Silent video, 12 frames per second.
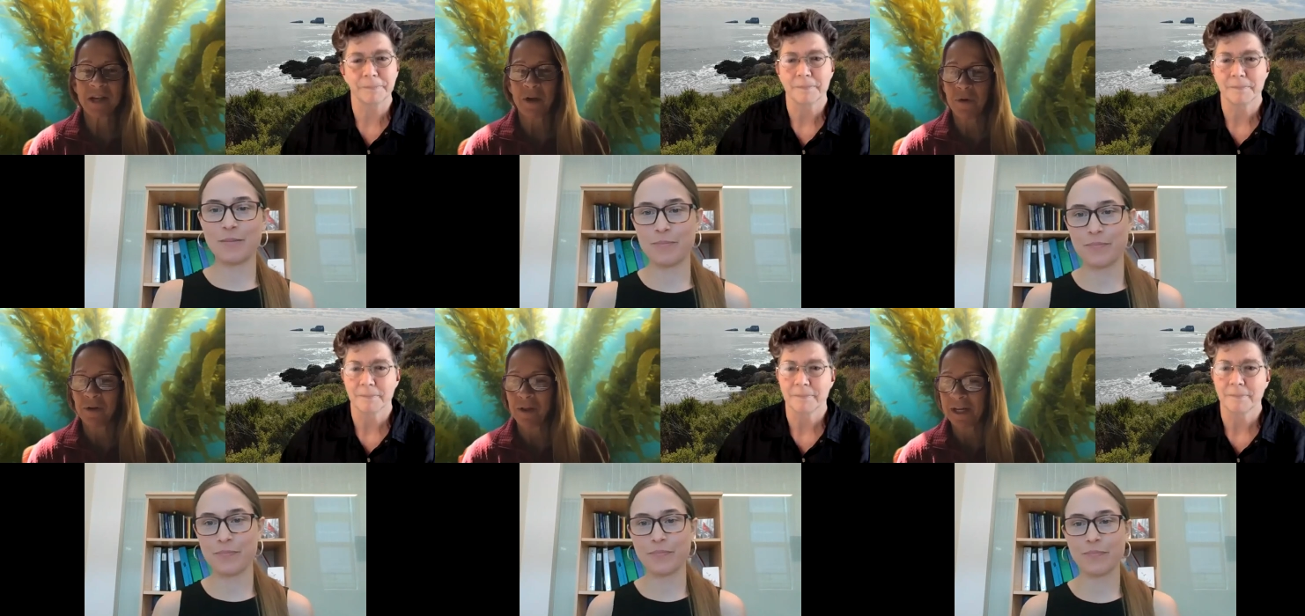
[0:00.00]
Speaker 1: who
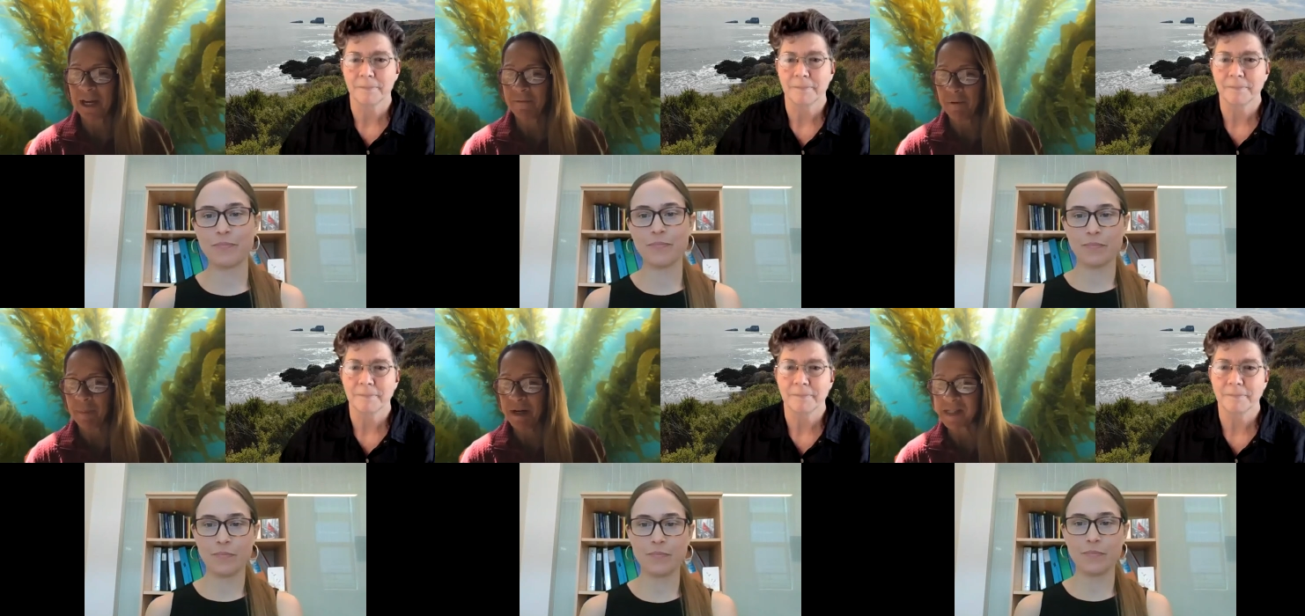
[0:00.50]
are looking for
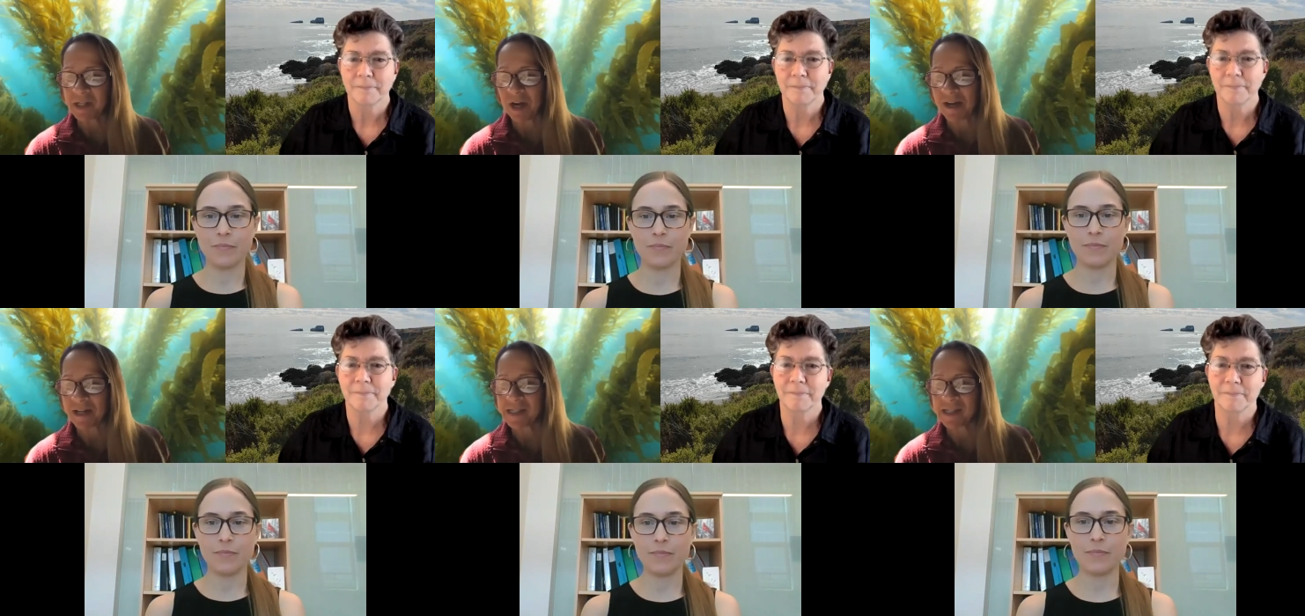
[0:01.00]

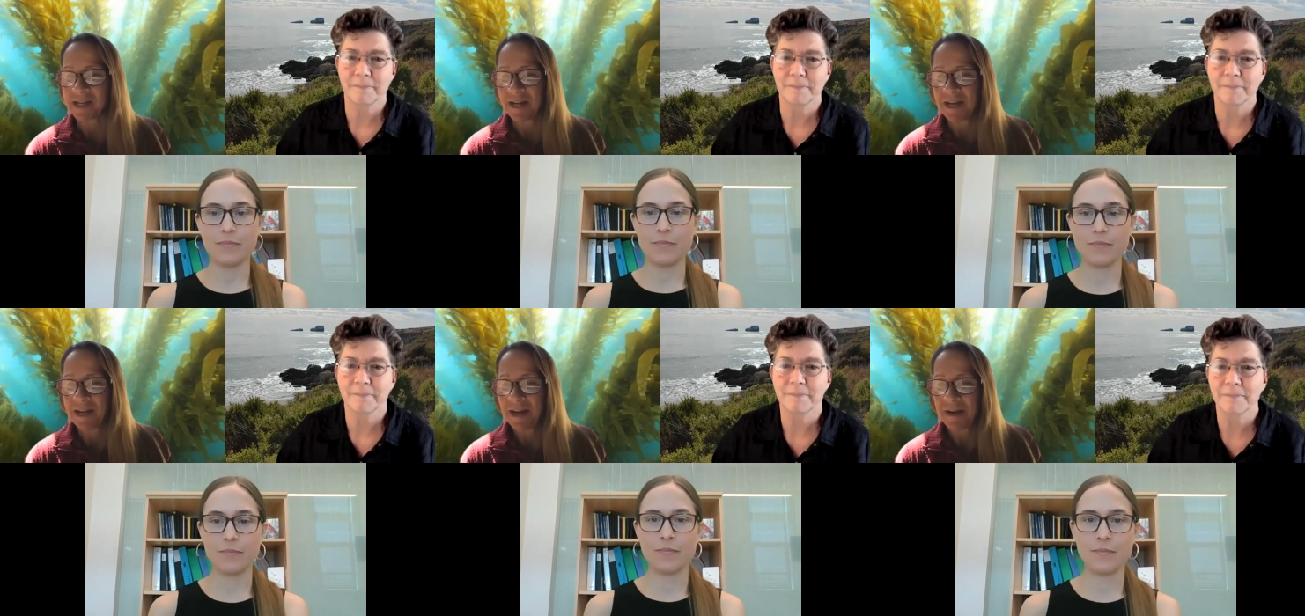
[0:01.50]
postdocs,
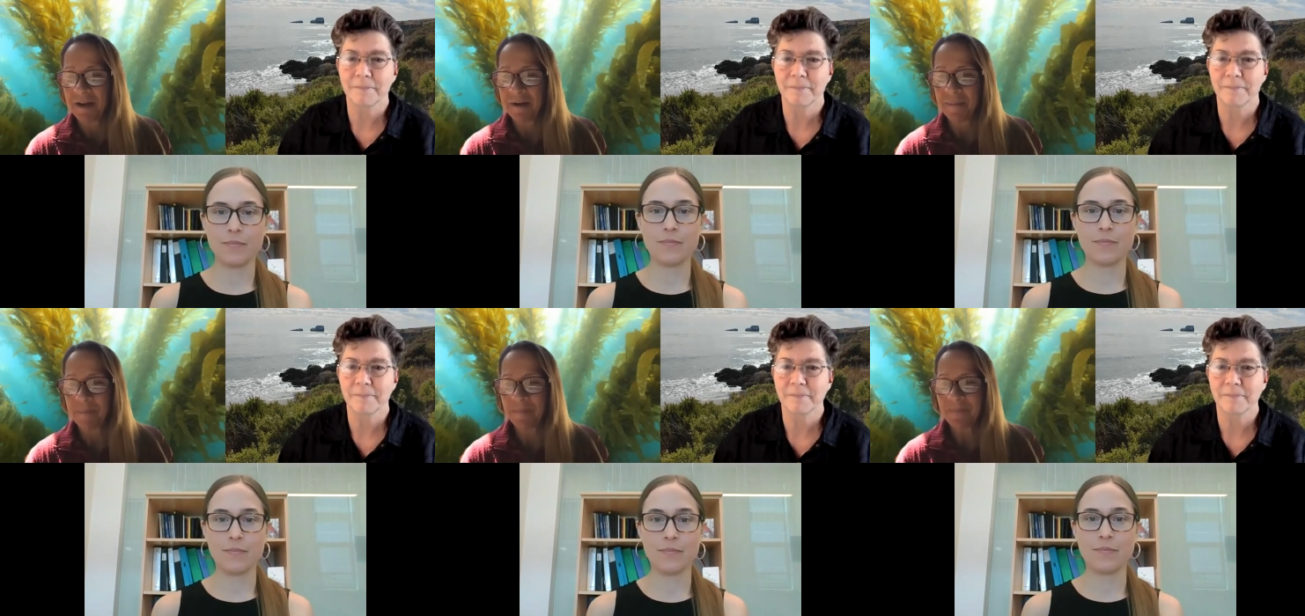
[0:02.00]

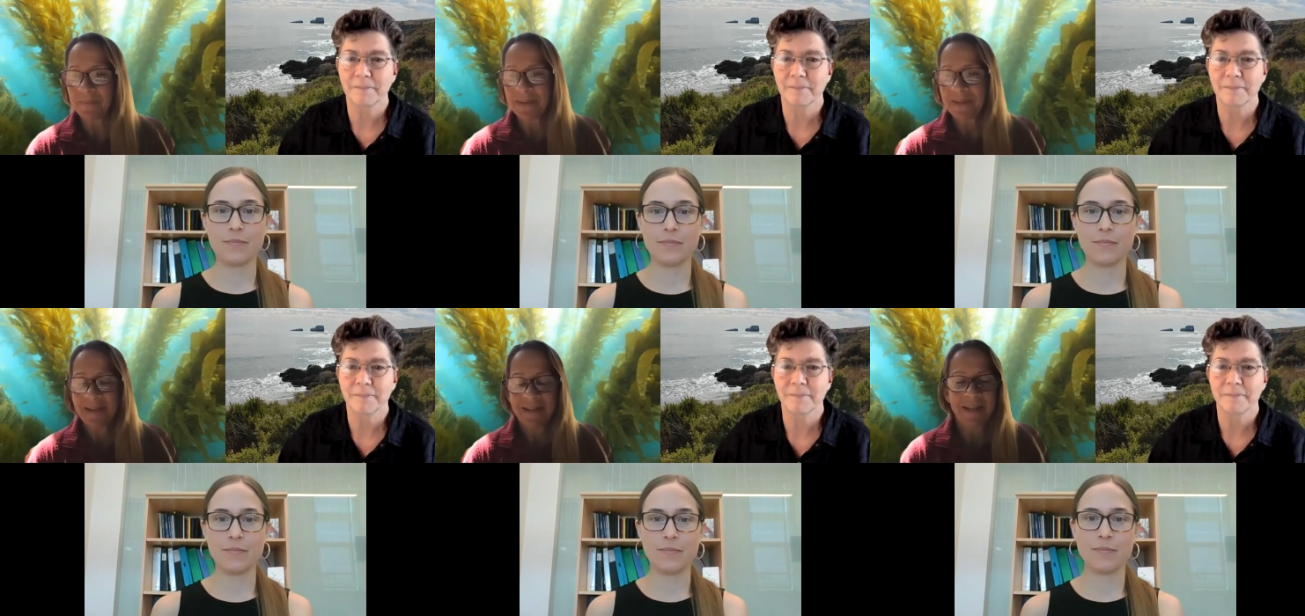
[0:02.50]
um,
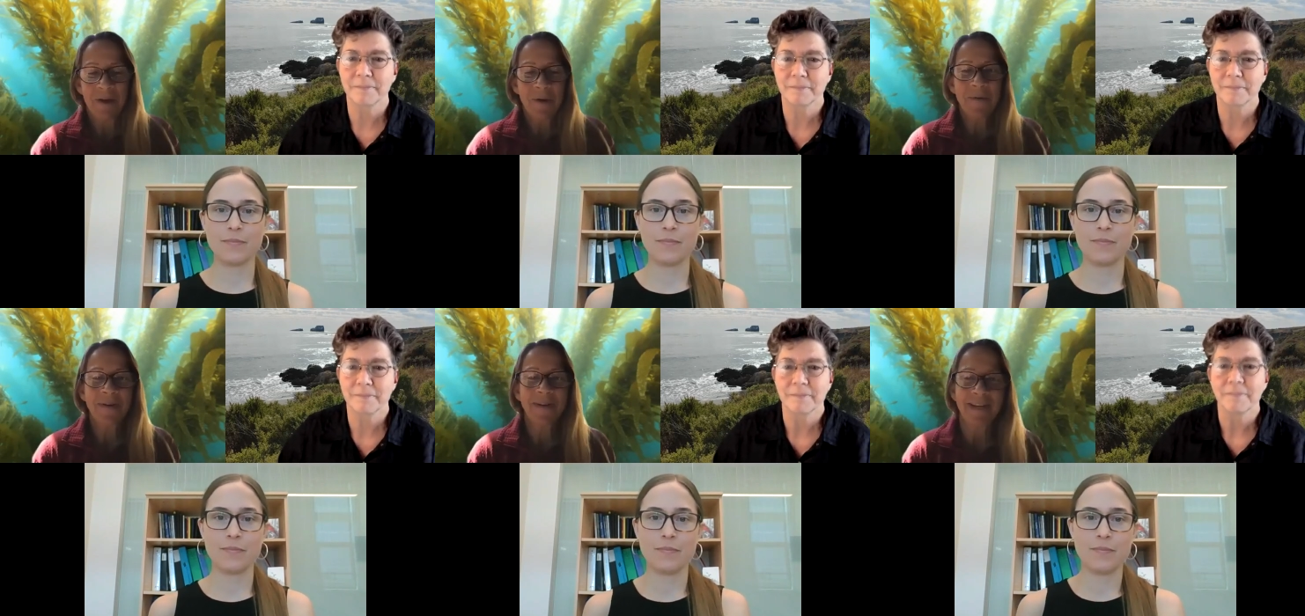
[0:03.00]
you know,
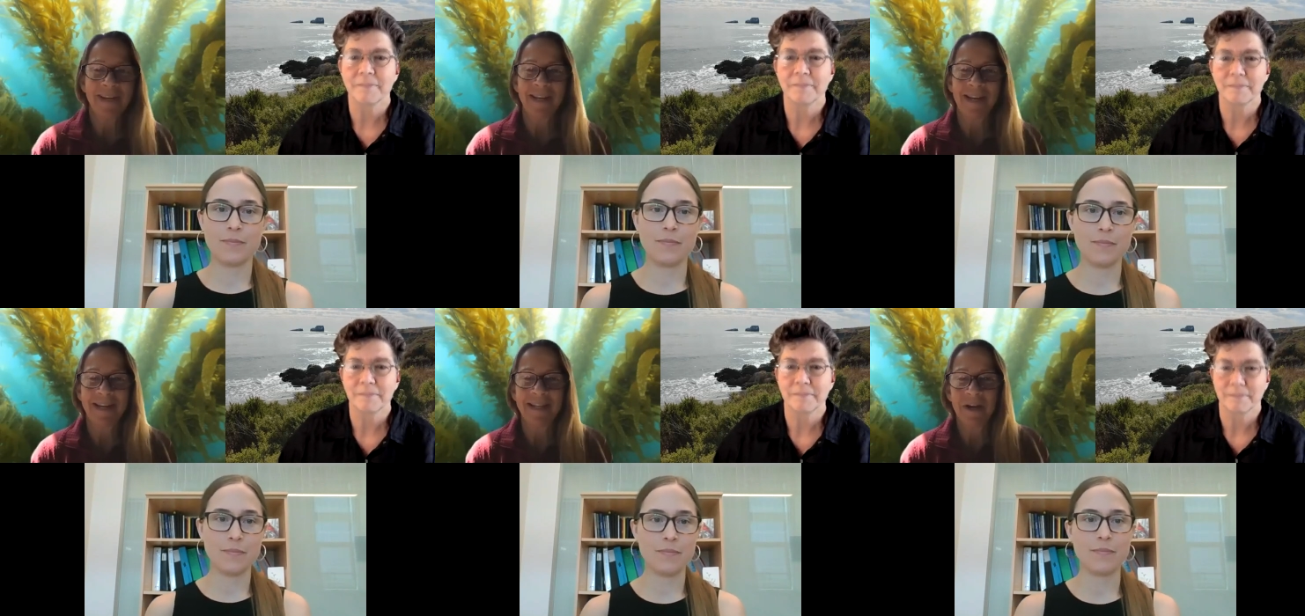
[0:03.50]
get
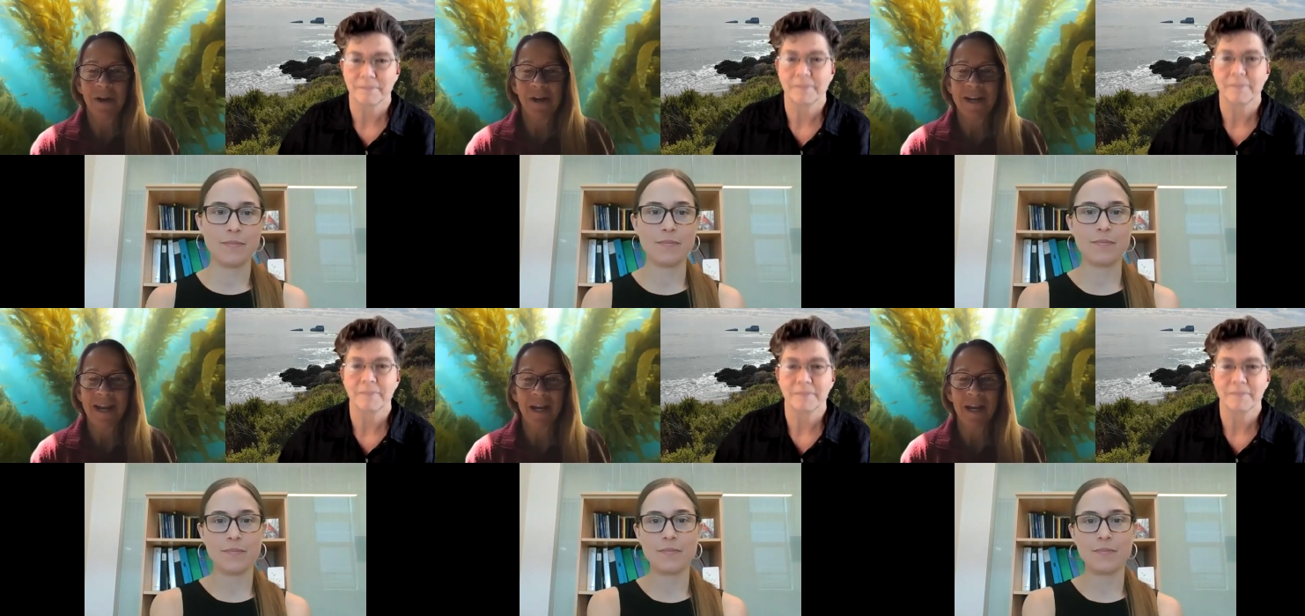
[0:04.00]
in there and, and